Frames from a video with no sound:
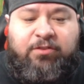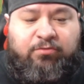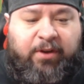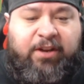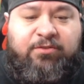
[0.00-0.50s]

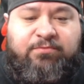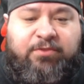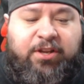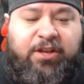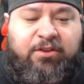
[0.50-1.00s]
Trainers,
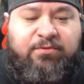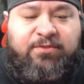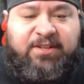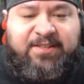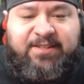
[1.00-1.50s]
we're going to
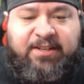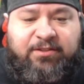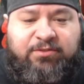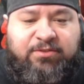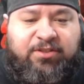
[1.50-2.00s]
use
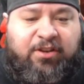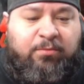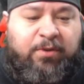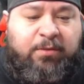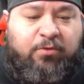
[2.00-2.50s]
Steel to
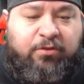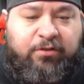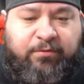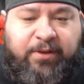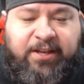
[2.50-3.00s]
start with more
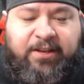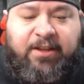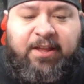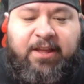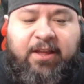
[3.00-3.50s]

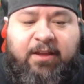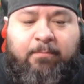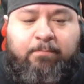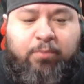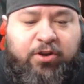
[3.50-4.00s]
green.
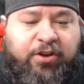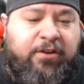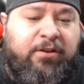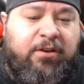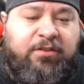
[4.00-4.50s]

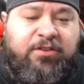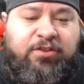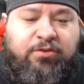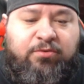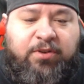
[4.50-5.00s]
Booker
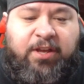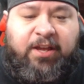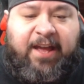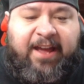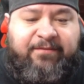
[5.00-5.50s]
to
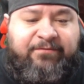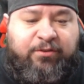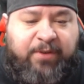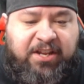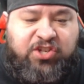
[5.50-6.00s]
uh, have
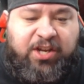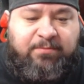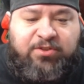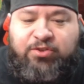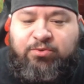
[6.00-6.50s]
green
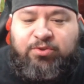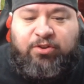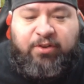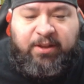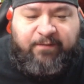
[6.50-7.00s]
gems do
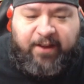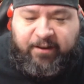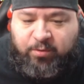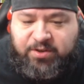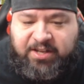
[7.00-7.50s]

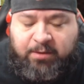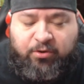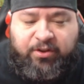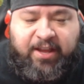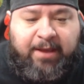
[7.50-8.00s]
35%
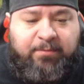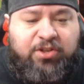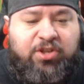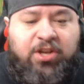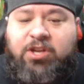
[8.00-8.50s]
more
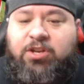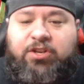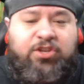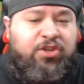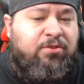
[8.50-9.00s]
damage.
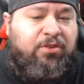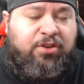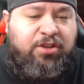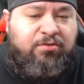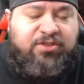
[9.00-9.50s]
Could you
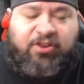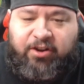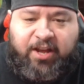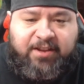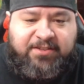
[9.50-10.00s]
could use
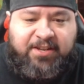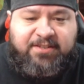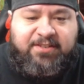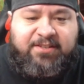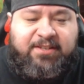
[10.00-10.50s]
Stardust
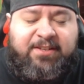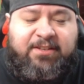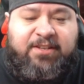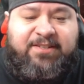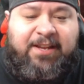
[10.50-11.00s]
does this
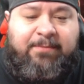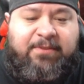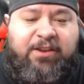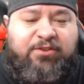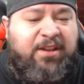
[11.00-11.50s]
the same
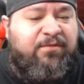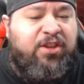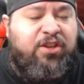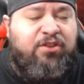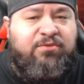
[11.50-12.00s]
thing. Could
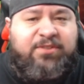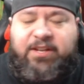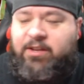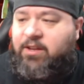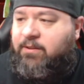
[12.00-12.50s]
even use
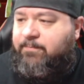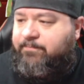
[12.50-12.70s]
uh,